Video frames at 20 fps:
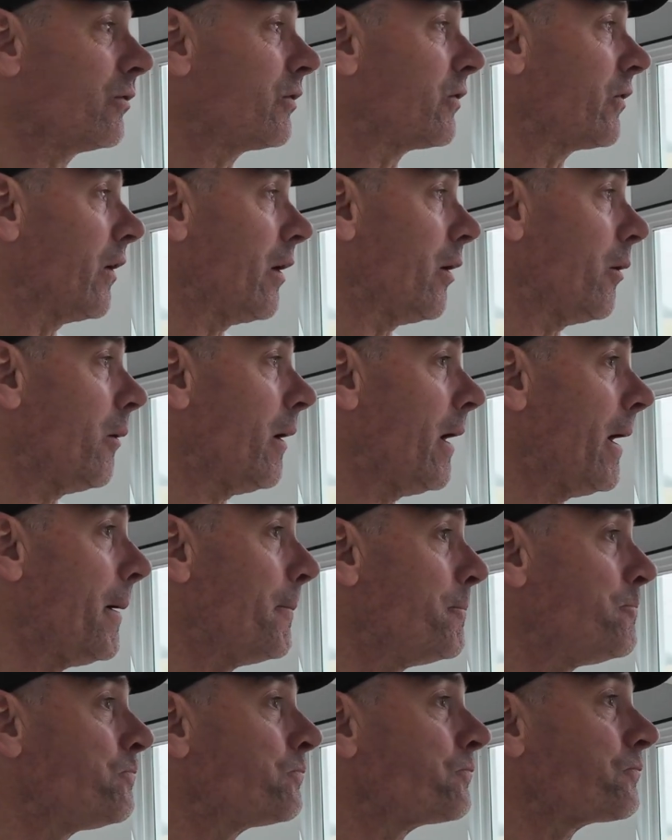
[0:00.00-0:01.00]

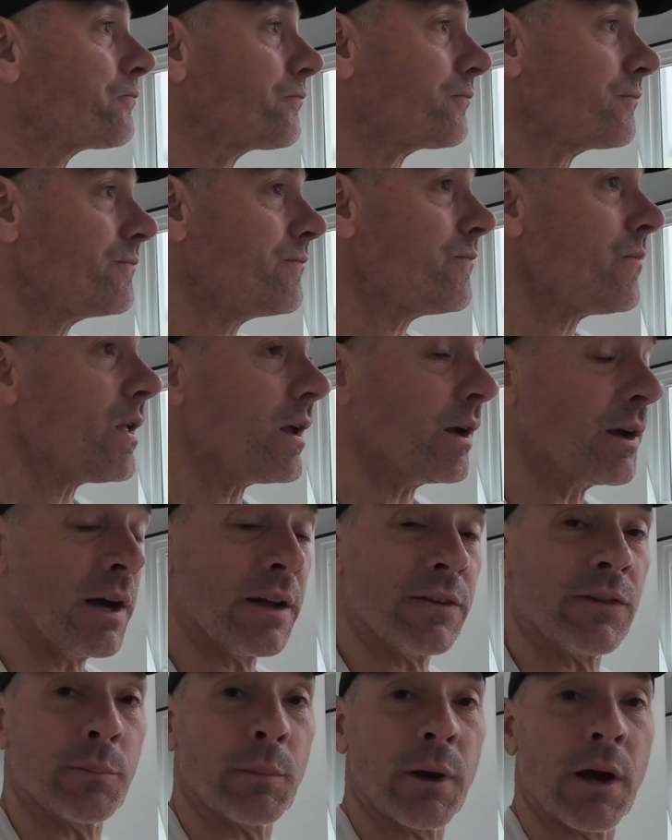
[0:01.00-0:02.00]
So
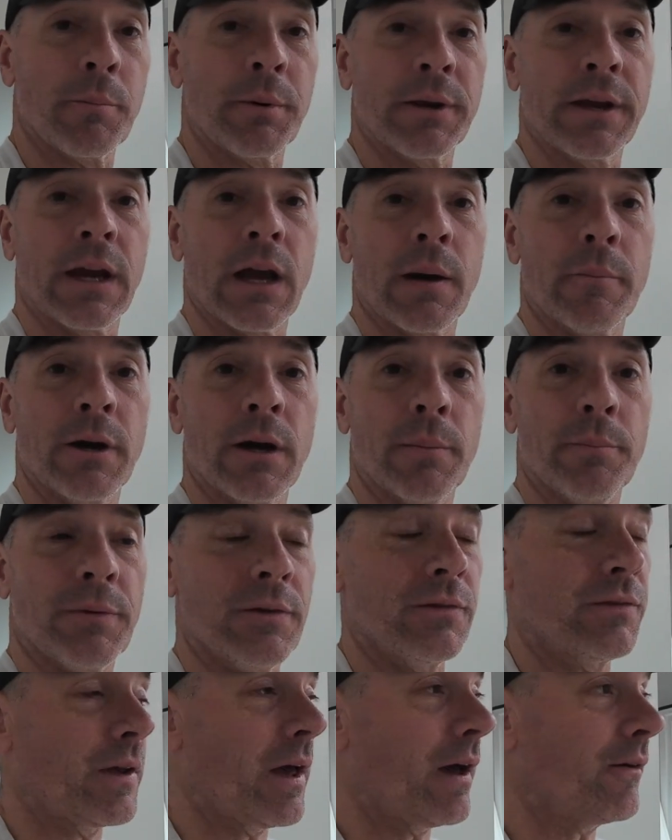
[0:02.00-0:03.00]
got some company coming up
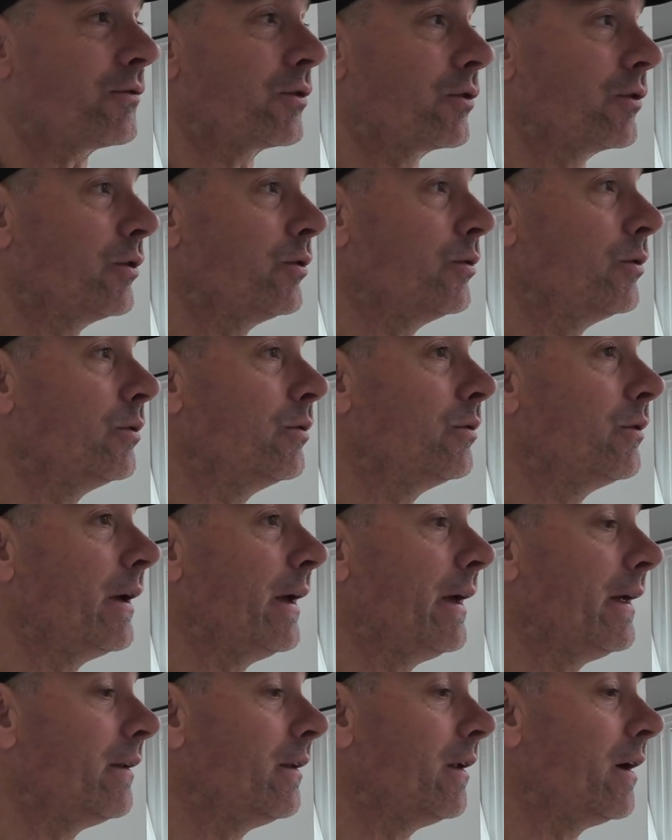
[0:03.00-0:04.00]
this afternoon
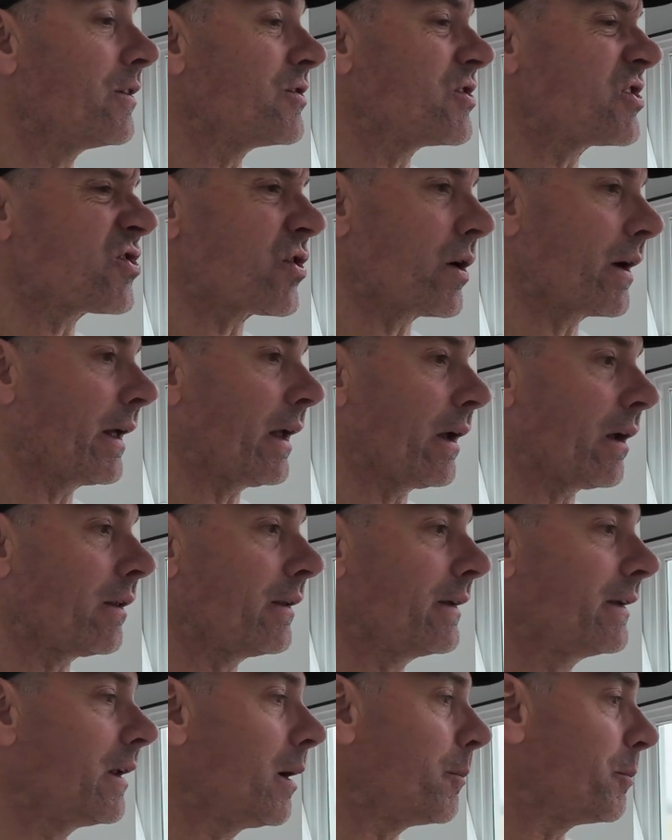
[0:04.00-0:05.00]
and just trying to get
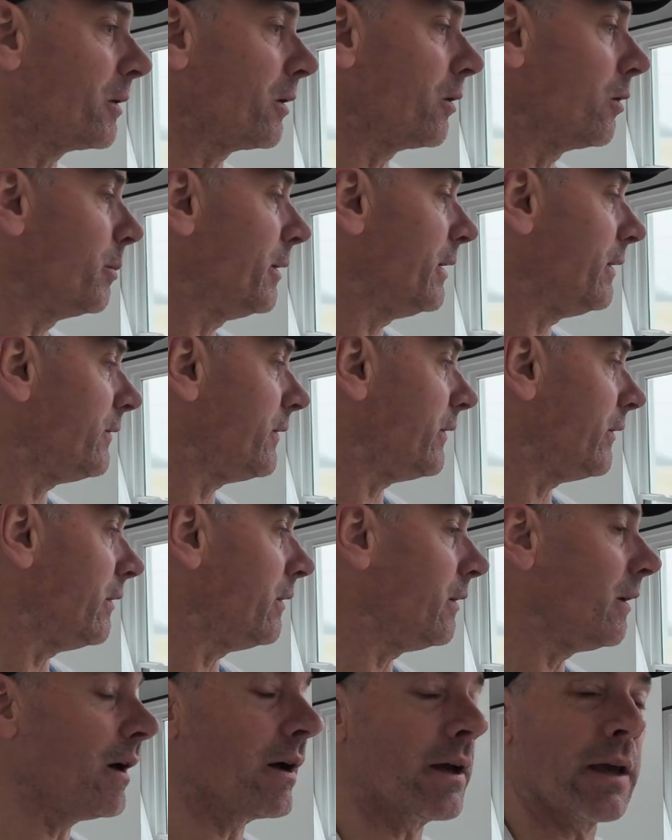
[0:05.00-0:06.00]
cleaned up a little bit and